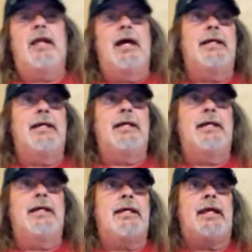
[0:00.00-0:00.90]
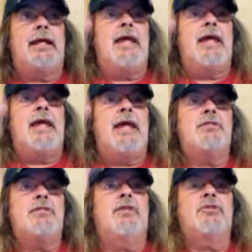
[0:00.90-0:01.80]
and they had 8
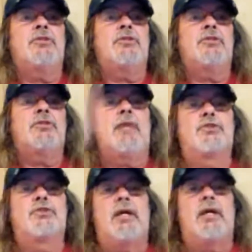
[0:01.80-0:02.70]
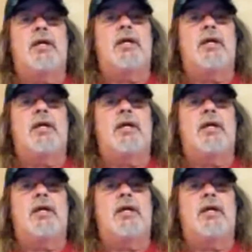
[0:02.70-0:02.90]
different tables set up.